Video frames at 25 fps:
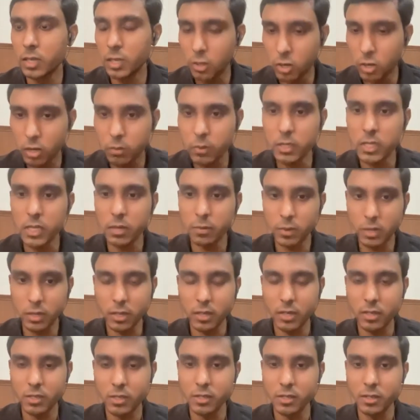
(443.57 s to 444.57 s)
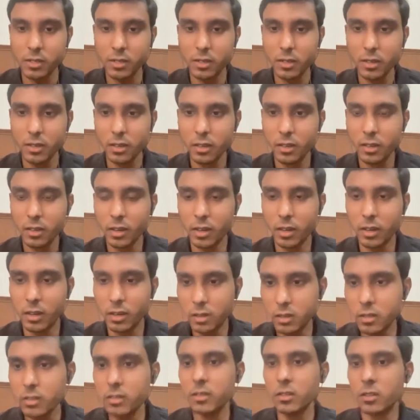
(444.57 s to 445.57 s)
e-commerce application, and
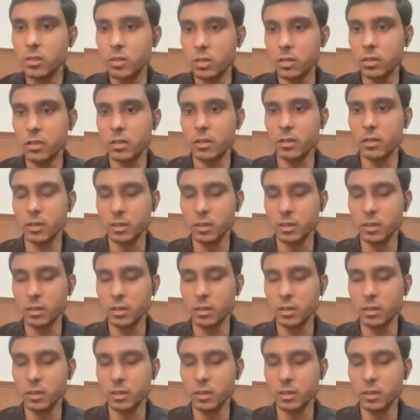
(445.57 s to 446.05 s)
I learned a lot,